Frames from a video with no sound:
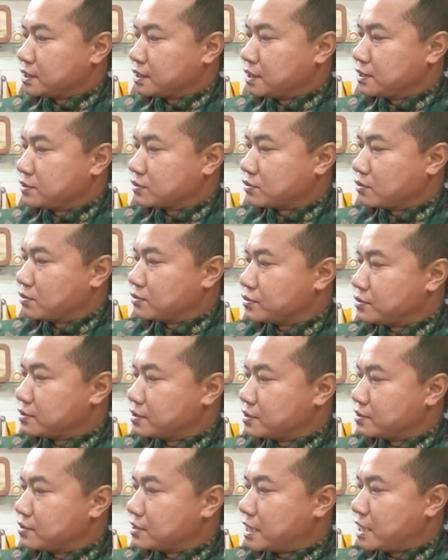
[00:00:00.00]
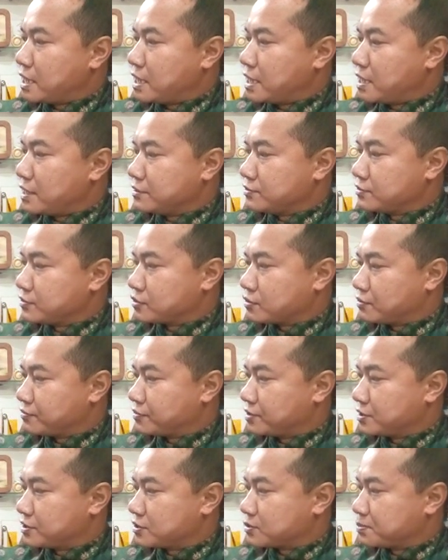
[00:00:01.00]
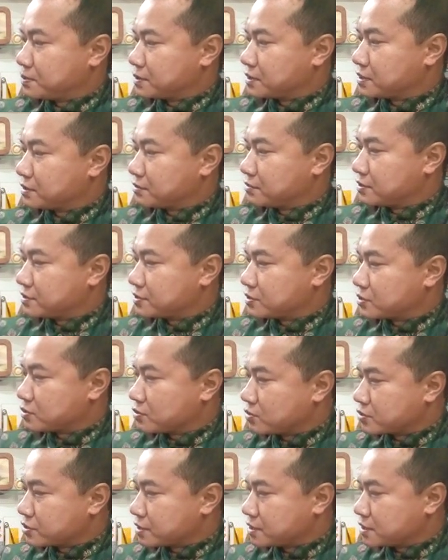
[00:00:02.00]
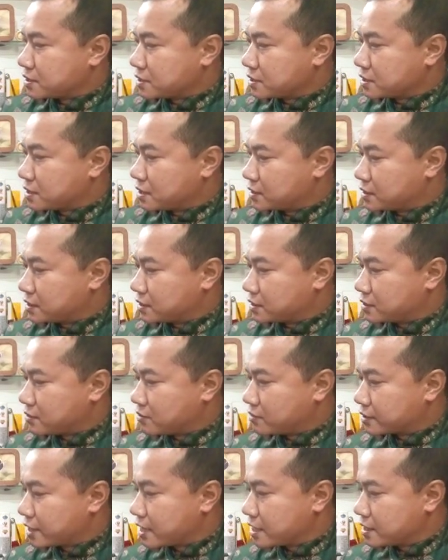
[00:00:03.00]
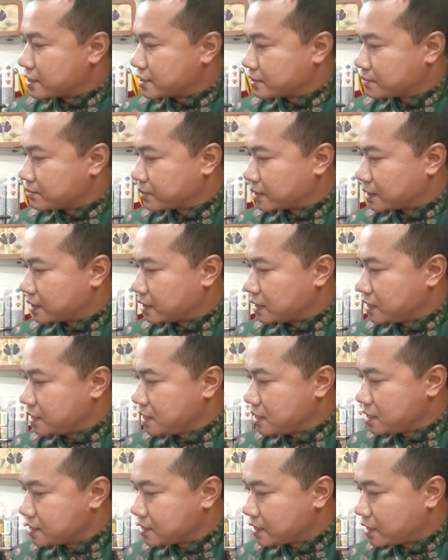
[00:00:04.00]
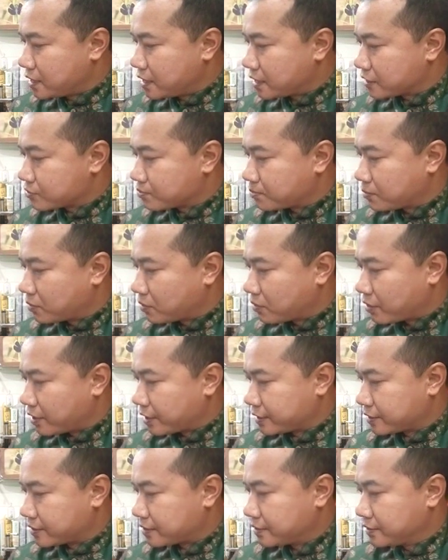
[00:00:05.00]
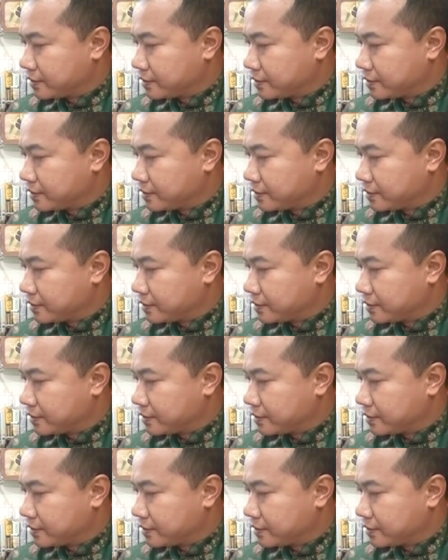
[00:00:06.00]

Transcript: is also the range of this particular resources that that organism can easily exploit.